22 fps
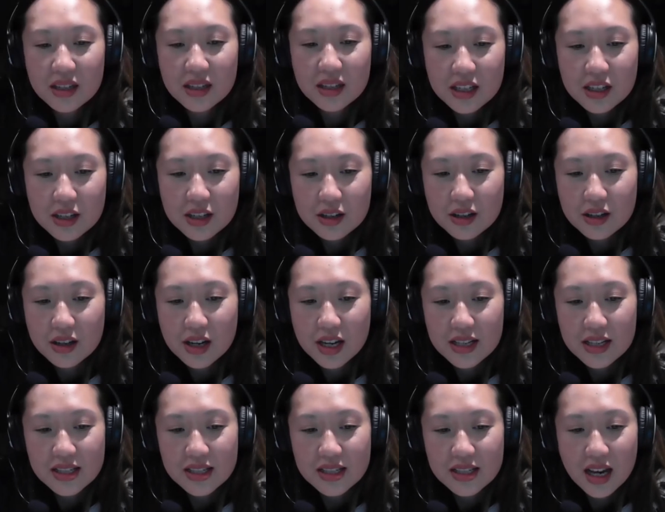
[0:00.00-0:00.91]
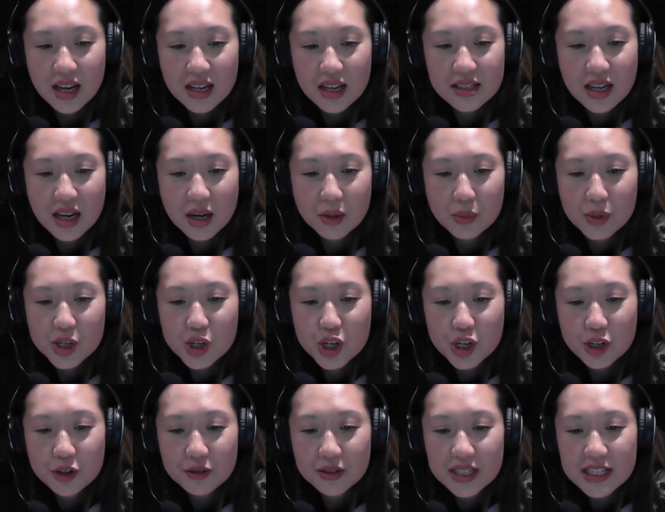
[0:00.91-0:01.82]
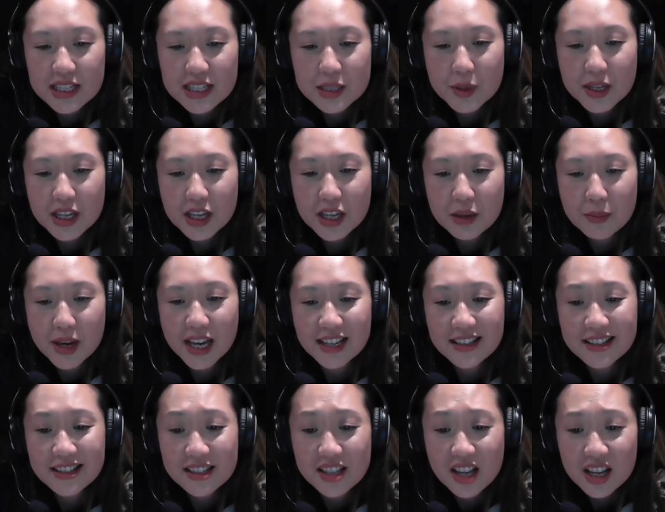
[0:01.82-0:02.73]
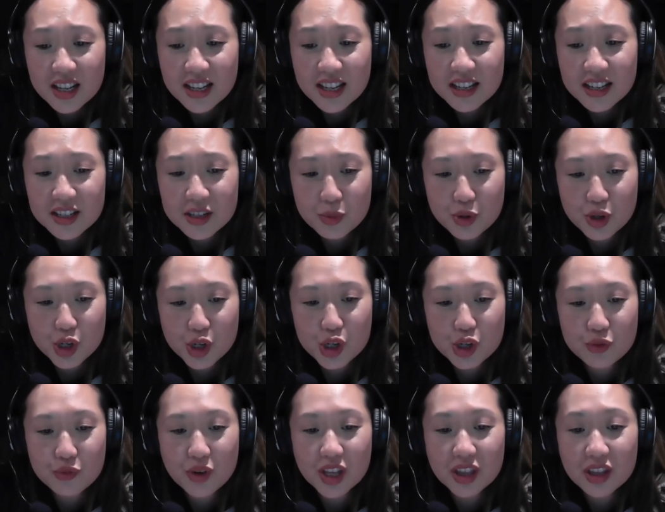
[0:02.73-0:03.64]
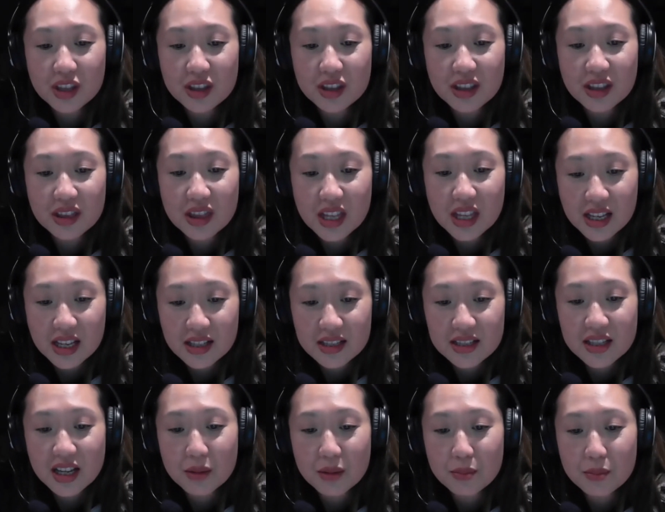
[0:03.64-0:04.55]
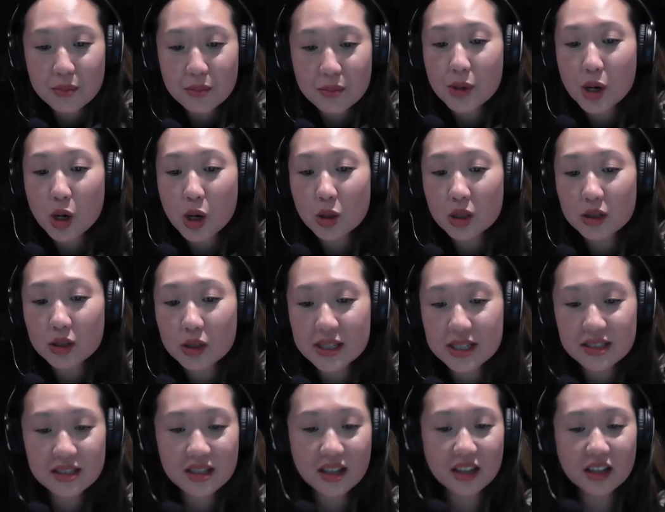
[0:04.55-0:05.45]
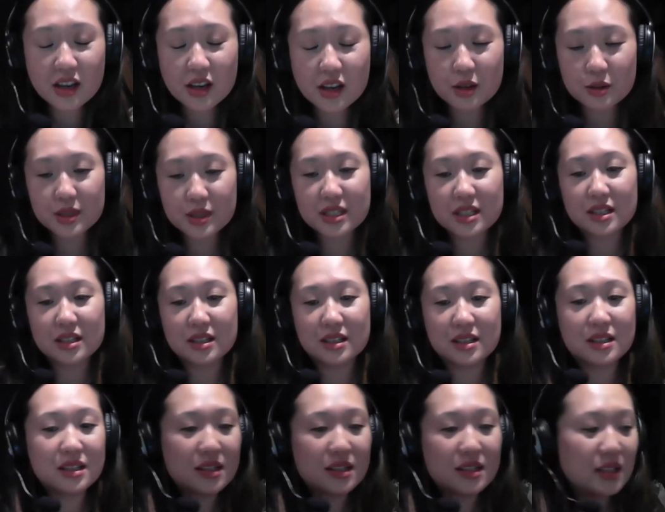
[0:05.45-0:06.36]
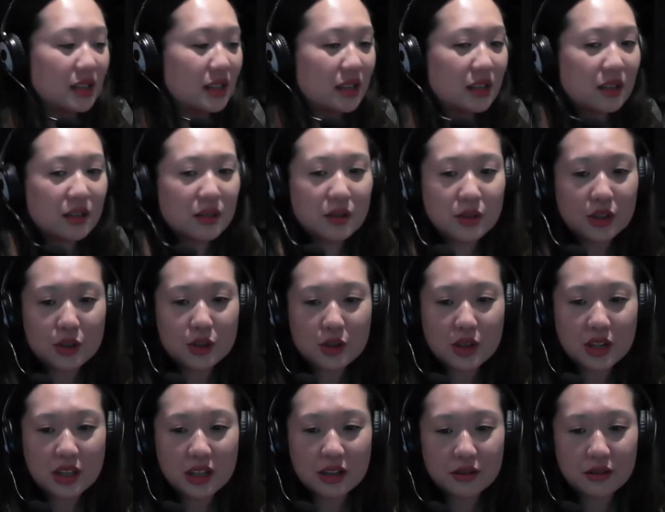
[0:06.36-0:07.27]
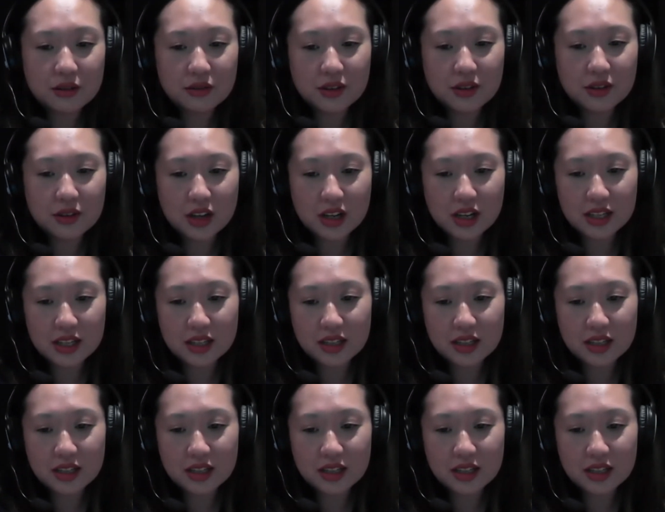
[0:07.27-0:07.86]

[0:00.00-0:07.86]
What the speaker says: here has asked, are we generally speaking about anxiety and depression rather than things like bipolar and psychosis? Could you clarify?